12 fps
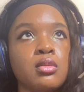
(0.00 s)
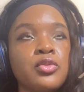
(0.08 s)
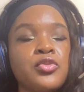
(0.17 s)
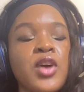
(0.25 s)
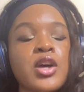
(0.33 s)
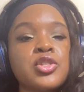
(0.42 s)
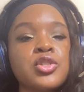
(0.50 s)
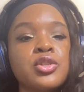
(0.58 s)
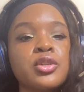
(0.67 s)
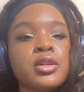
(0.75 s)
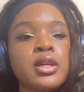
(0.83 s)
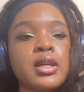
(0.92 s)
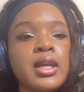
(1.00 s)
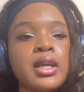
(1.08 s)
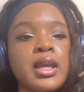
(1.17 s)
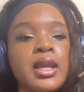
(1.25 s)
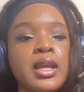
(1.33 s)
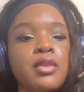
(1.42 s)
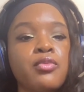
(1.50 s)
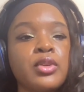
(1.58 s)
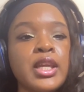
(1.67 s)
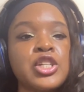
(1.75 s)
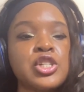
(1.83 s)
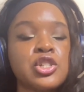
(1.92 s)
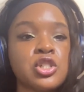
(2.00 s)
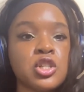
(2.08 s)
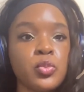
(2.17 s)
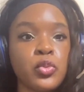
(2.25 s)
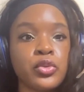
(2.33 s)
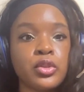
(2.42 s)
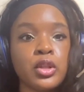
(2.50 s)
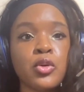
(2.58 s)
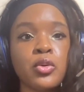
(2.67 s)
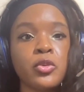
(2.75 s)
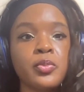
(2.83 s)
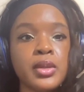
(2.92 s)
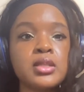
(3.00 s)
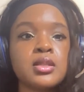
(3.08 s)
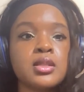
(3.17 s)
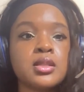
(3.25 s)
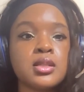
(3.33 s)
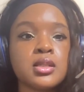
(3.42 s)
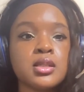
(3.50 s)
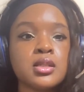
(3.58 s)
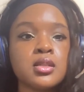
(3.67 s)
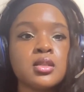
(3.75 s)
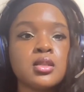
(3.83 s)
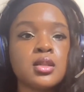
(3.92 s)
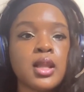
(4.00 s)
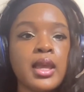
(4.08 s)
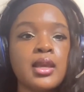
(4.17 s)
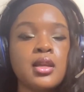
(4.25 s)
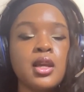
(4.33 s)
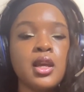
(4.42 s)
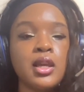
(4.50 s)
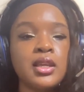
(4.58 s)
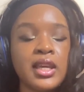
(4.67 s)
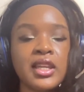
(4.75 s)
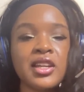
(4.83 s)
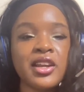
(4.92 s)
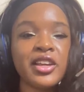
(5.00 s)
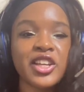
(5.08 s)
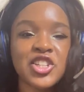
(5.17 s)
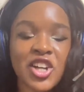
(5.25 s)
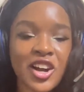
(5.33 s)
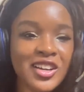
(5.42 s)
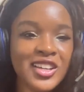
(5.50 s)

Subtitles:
foster a relationship with local businesses. Like get in there and get your